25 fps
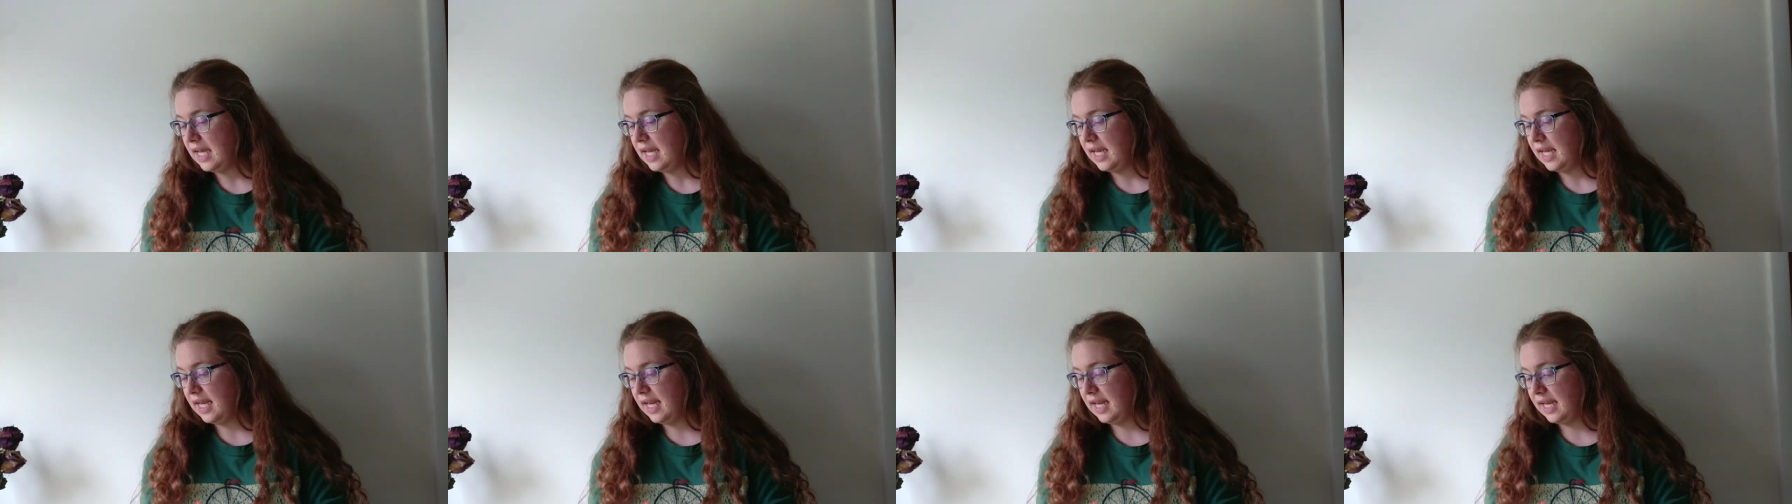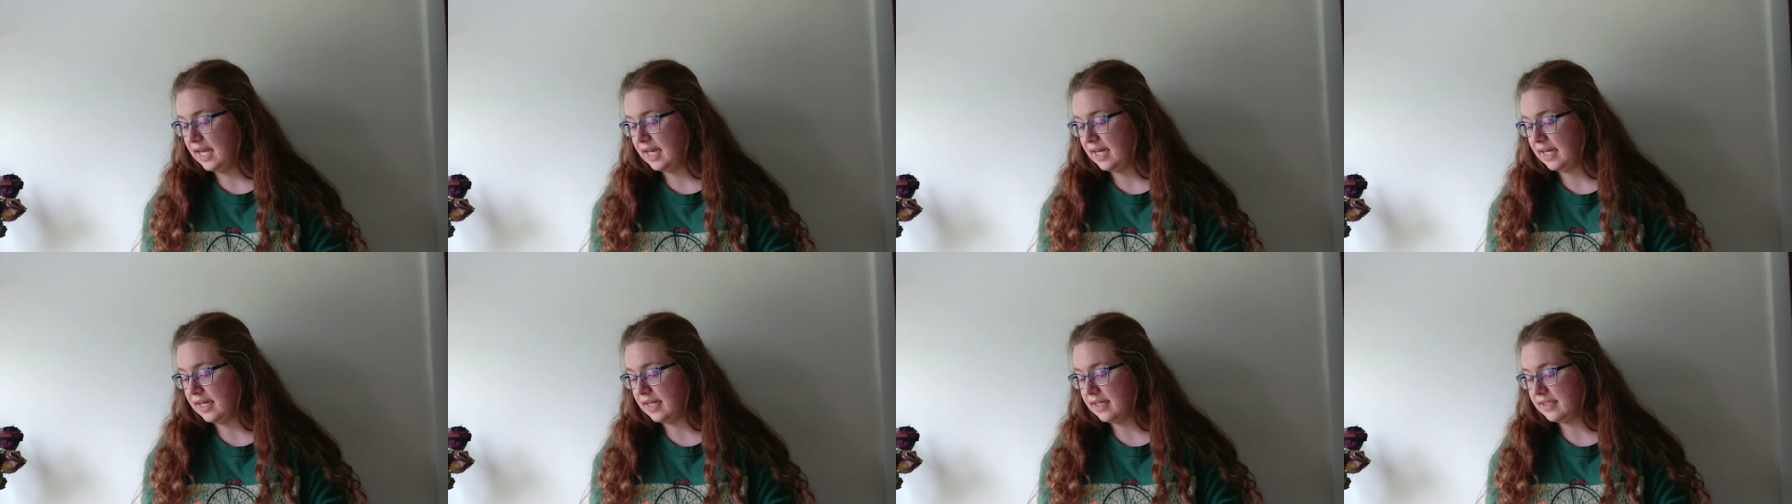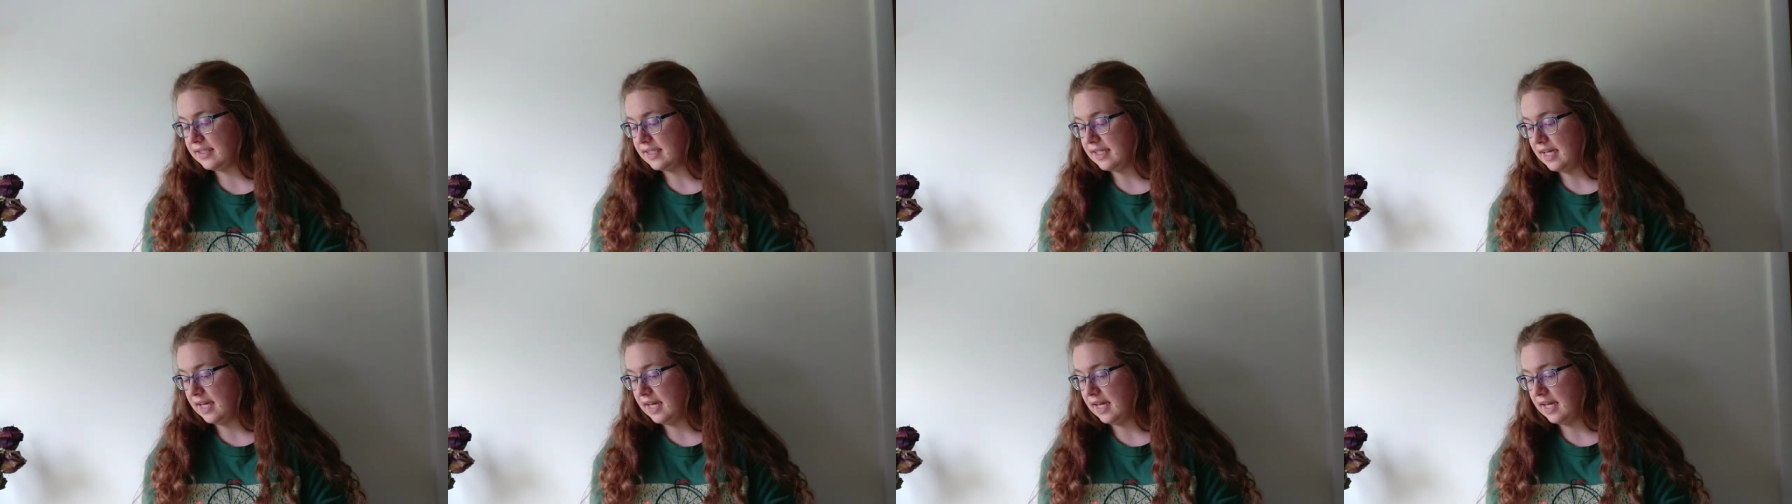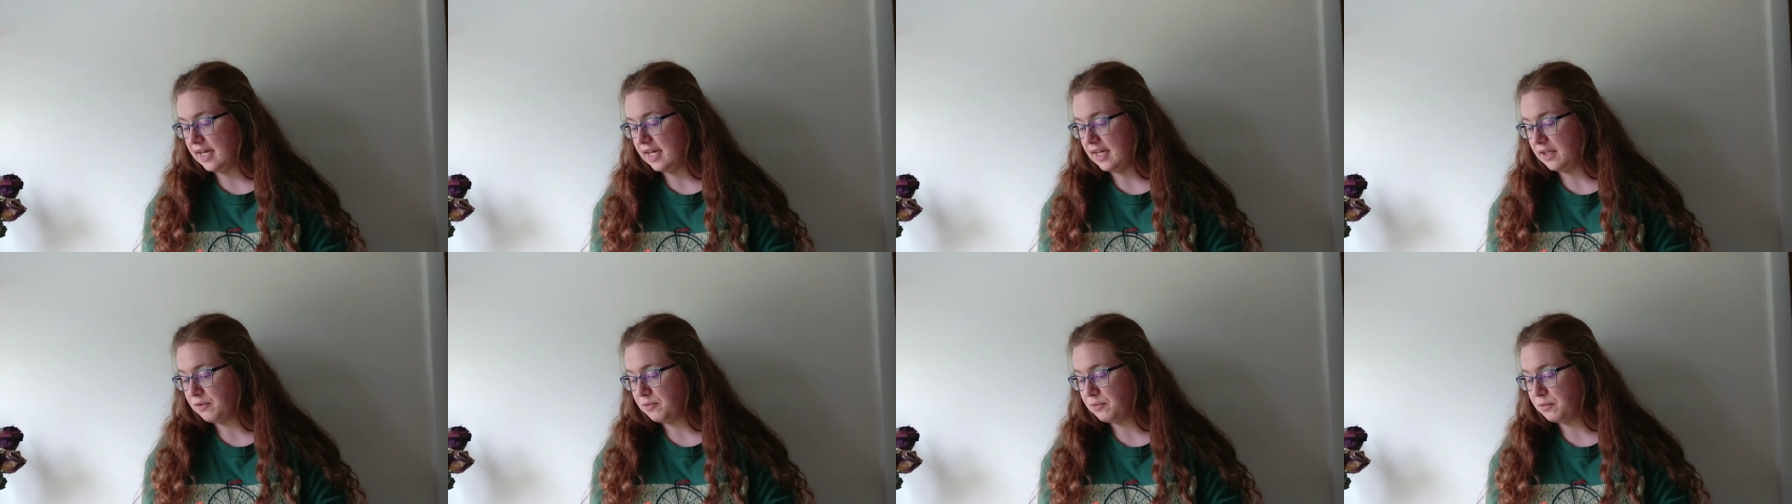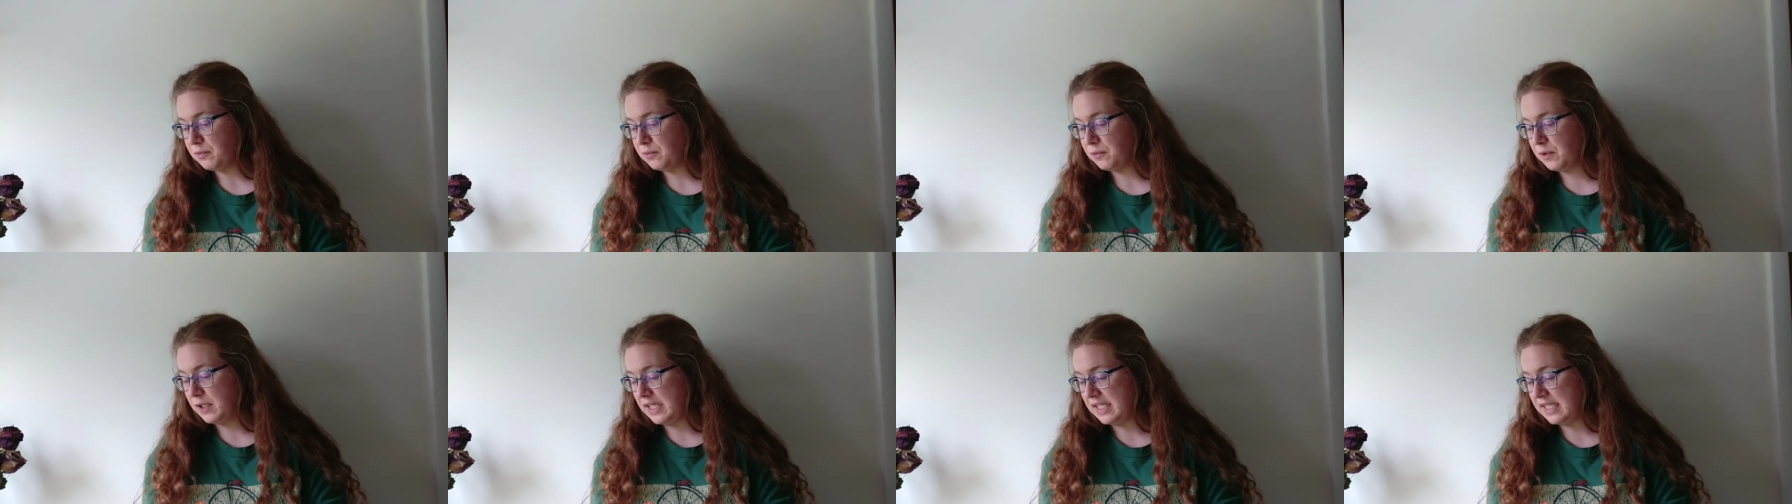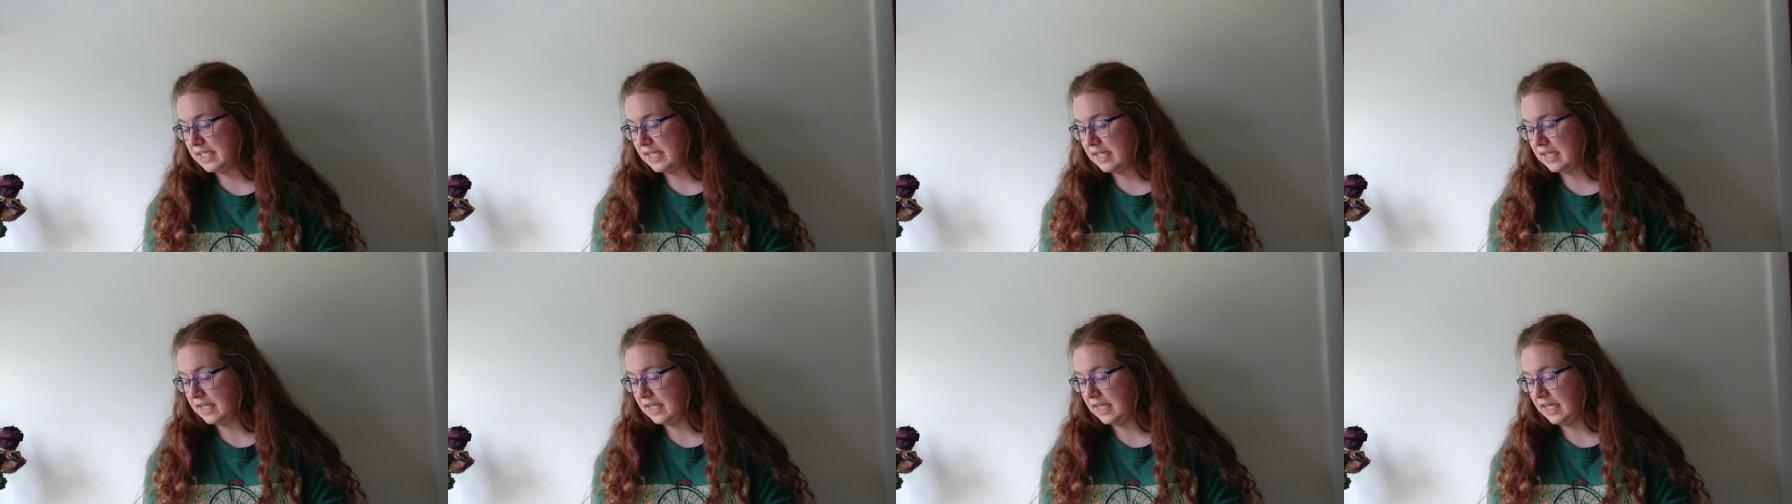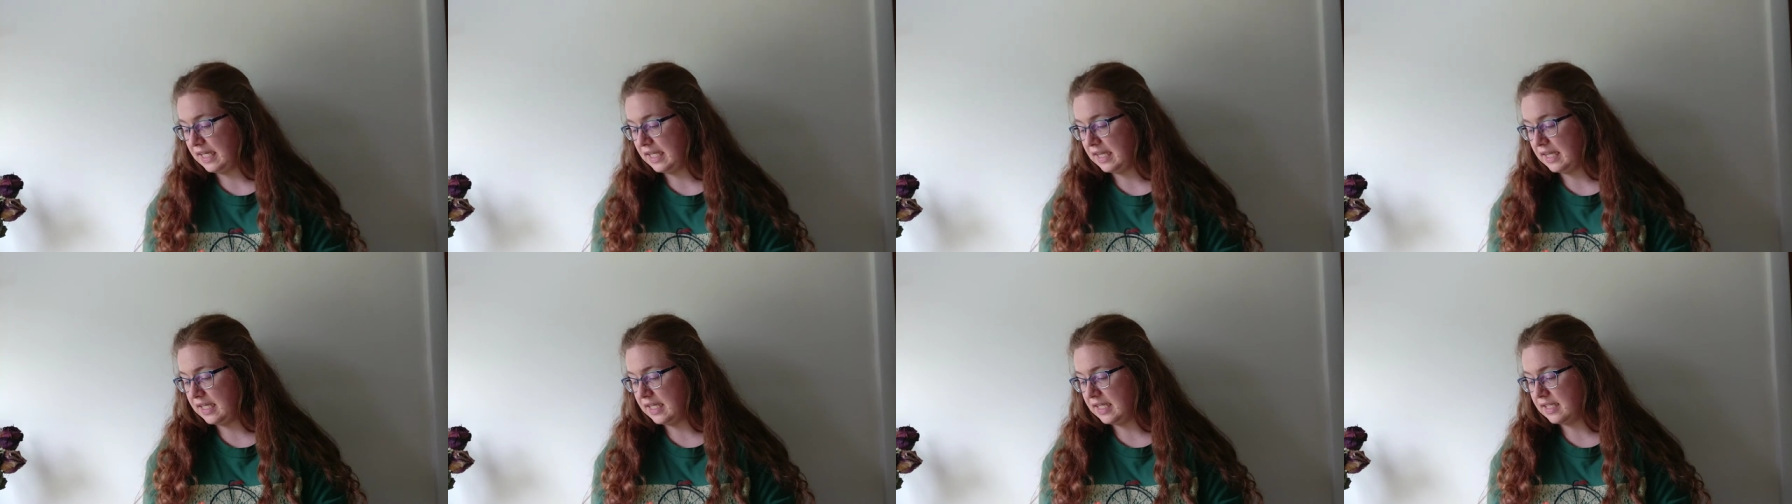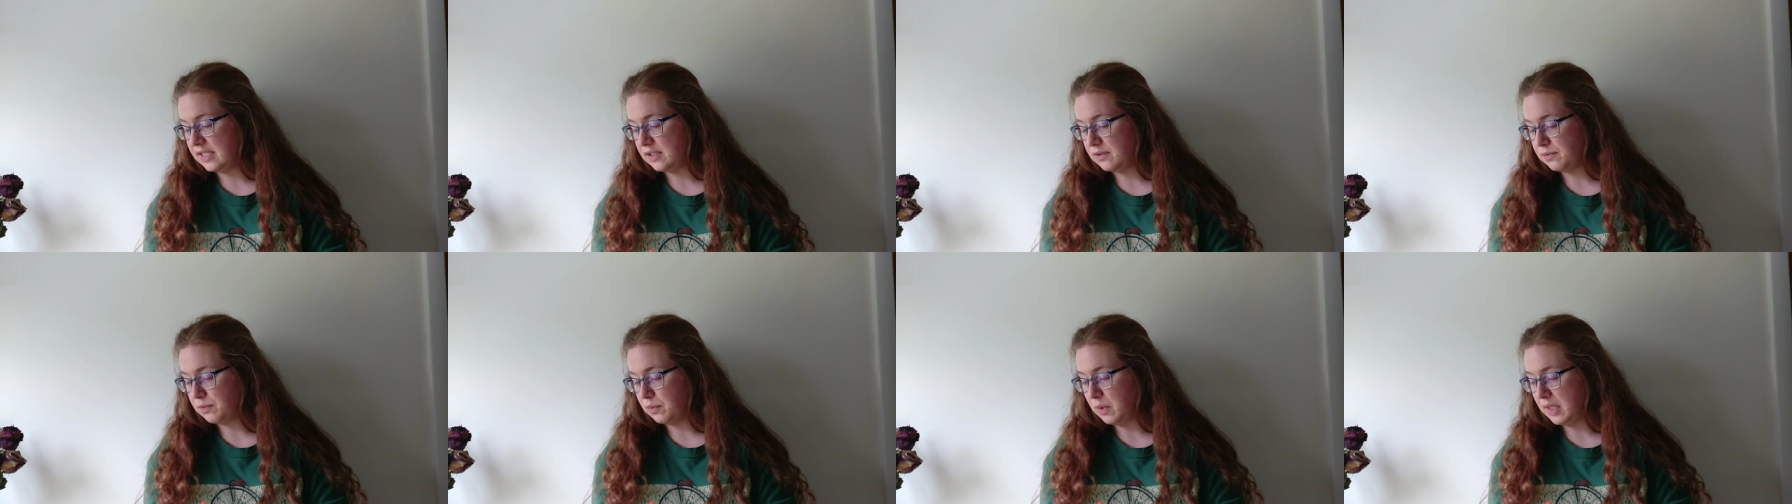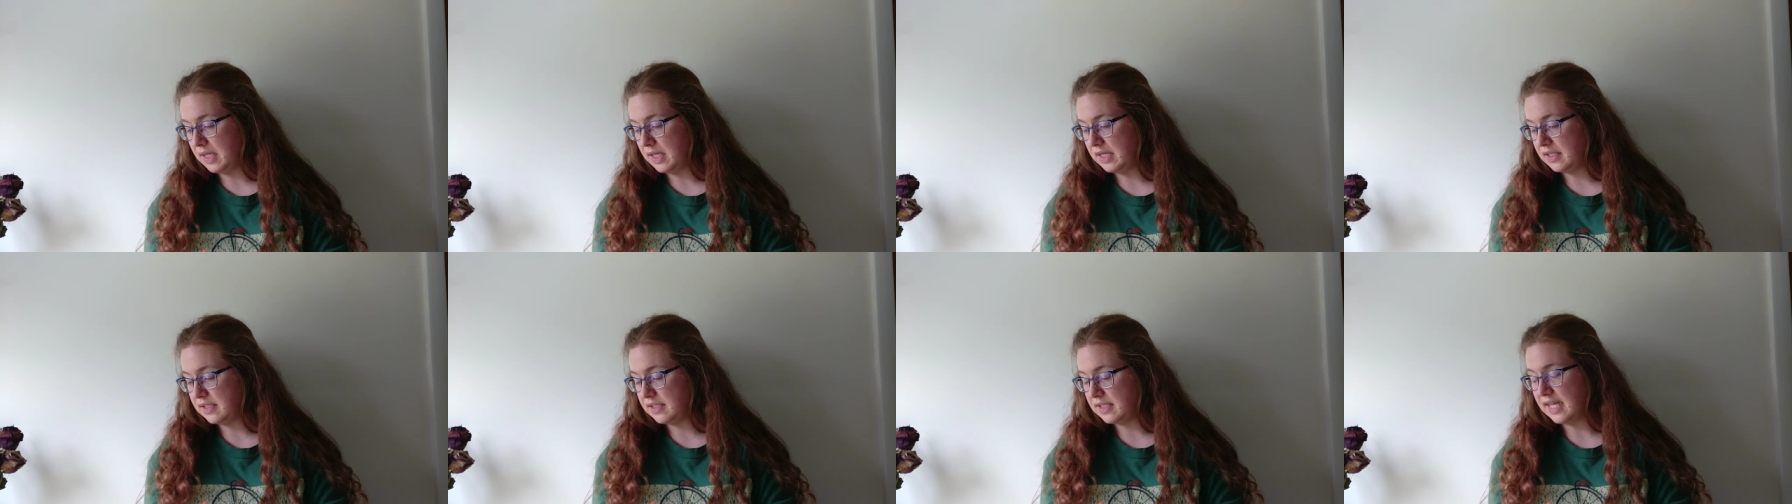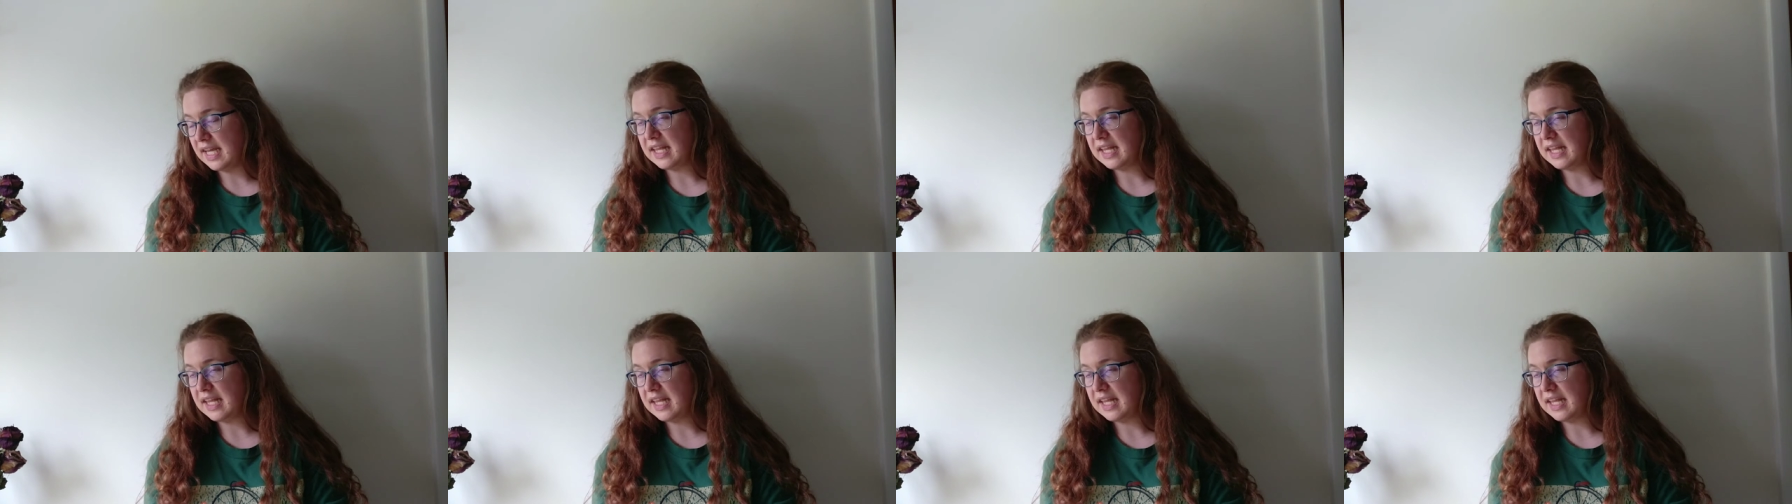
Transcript: And recently, this was,